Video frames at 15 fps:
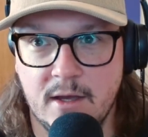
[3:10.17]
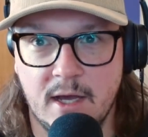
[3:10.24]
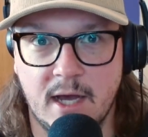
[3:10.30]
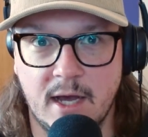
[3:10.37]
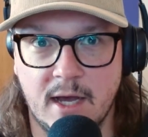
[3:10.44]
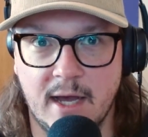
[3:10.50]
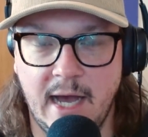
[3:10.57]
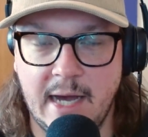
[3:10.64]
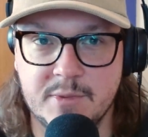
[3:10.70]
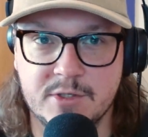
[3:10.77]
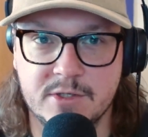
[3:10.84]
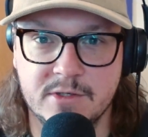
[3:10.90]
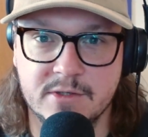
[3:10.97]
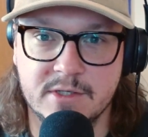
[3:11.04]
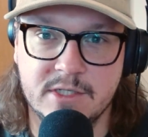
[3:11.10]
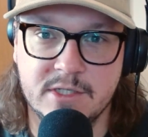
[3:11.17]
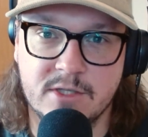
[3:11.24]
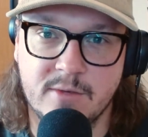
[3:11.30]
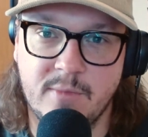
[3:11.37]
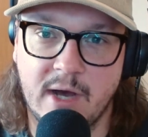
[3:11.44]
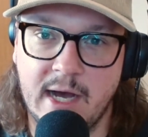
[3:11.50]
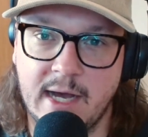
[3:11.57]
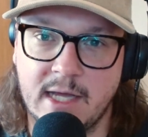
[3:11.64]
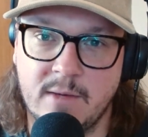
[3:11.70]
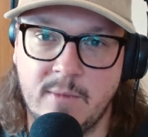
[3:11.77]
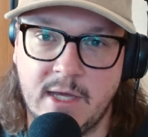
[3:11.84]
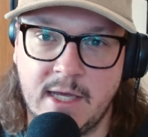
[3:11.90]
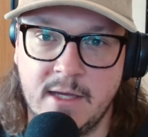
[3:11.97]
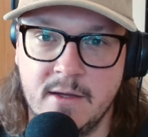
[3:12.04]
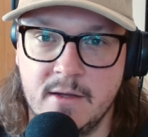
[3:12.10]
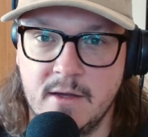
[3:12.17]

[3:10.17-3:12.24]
absolutely stood behind me